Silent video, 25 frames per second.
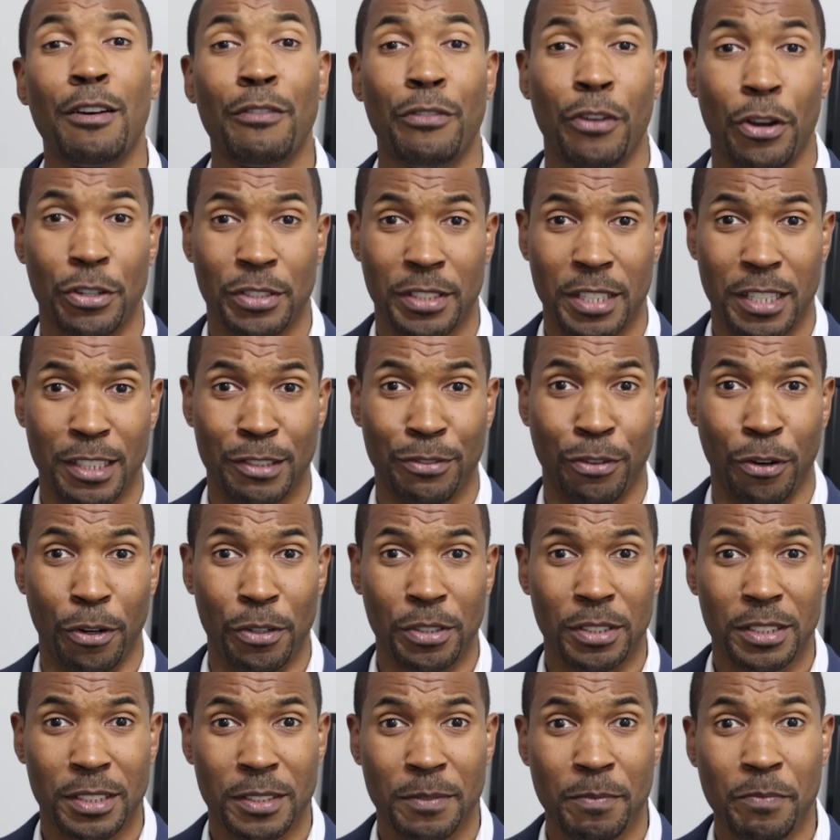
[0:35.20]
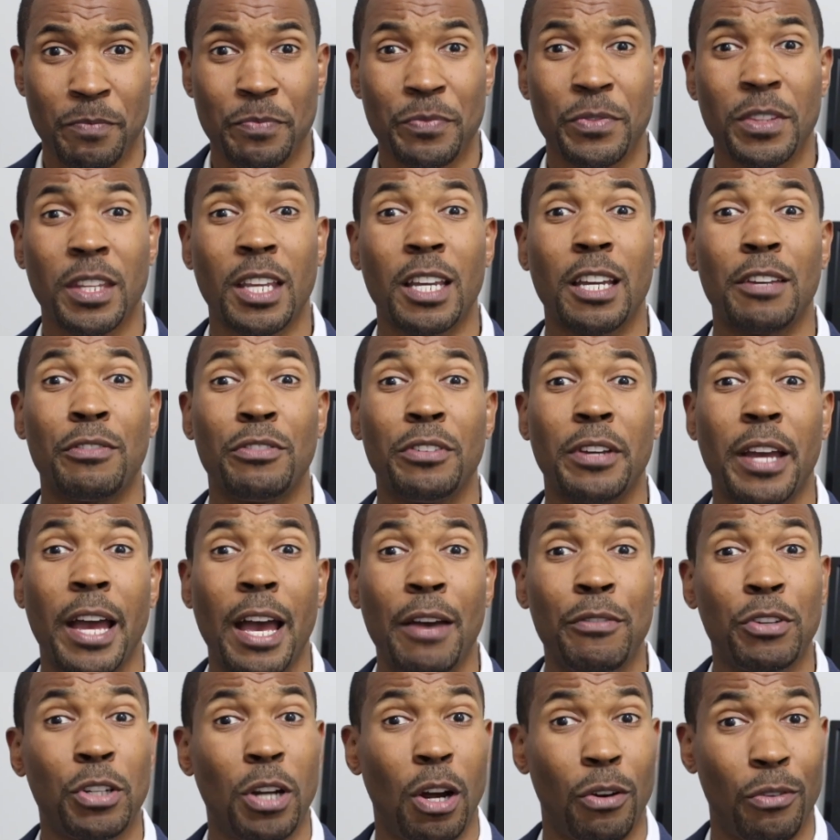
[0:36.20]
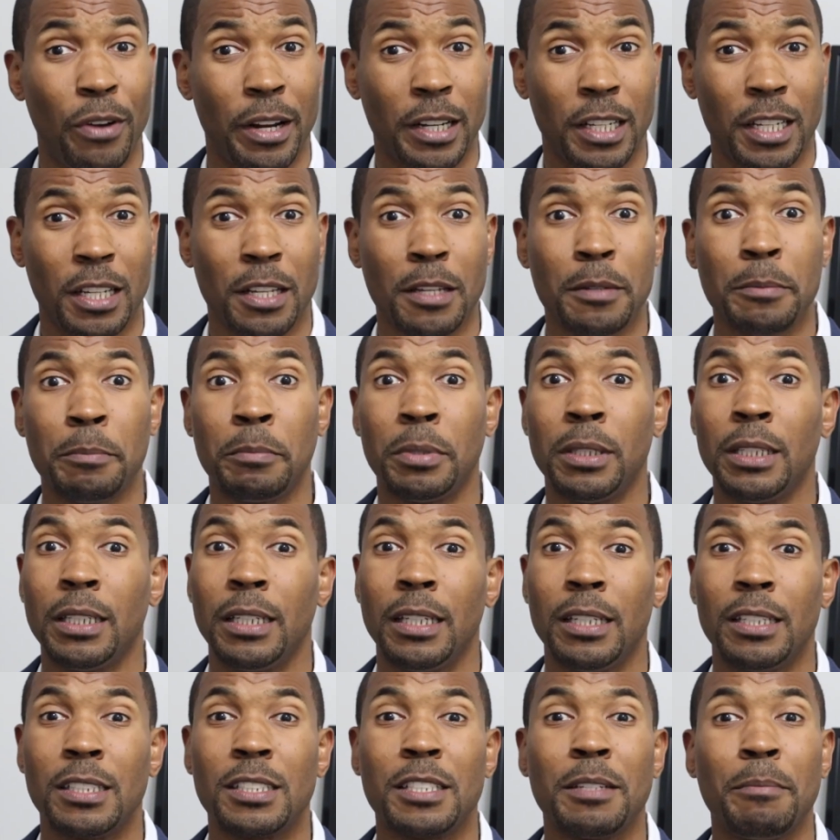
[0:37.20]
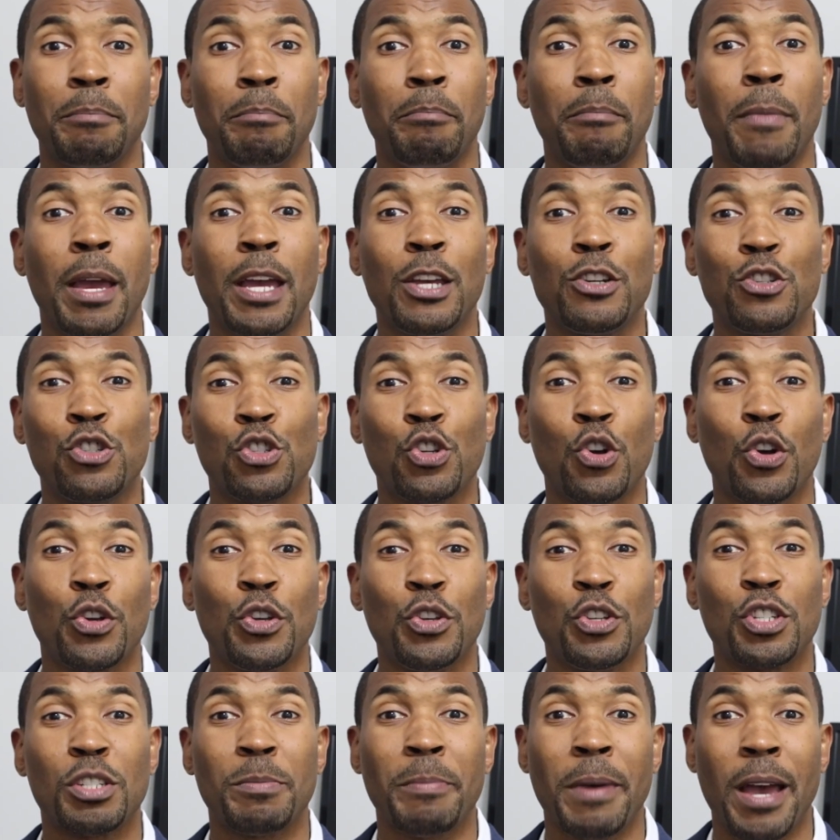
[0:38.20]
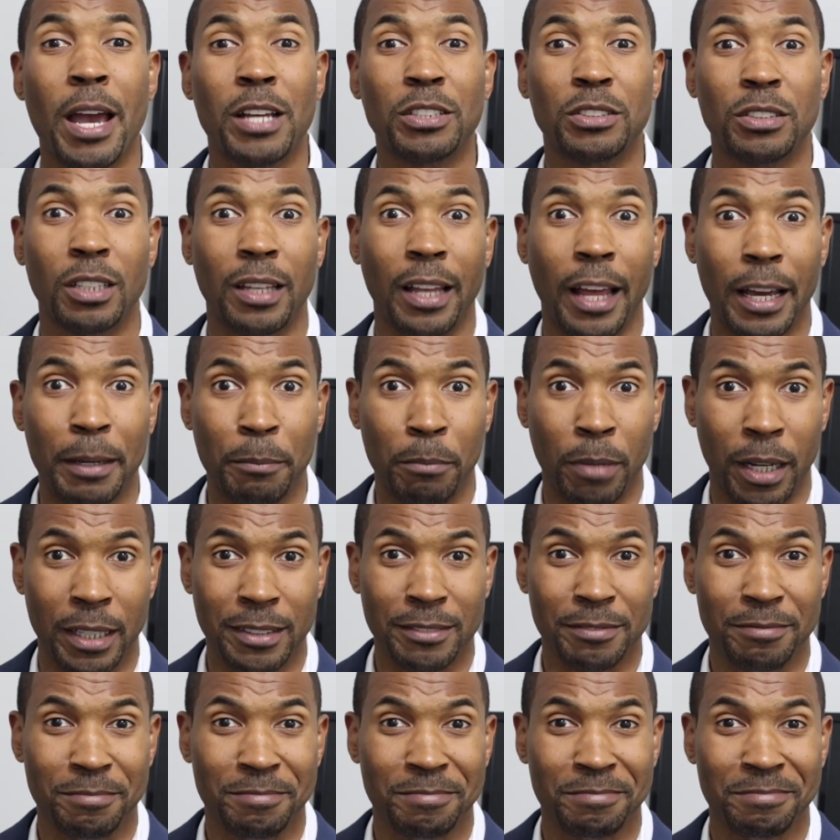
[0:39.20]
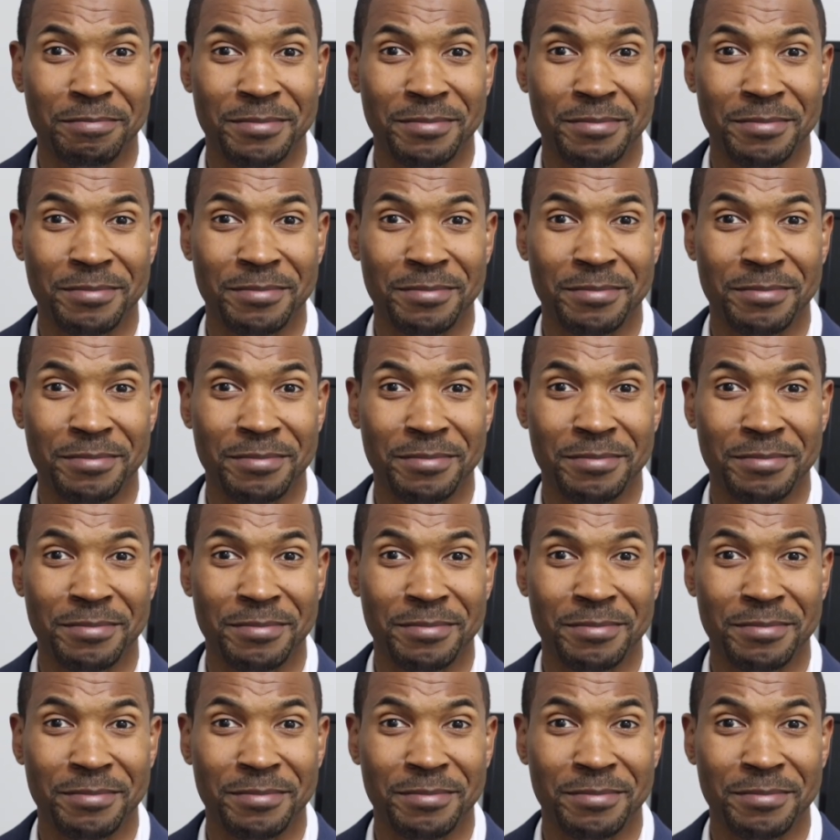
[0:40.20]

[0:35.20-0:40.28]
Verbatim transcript: First things first, if you haven't already, please make sure you smash the like button.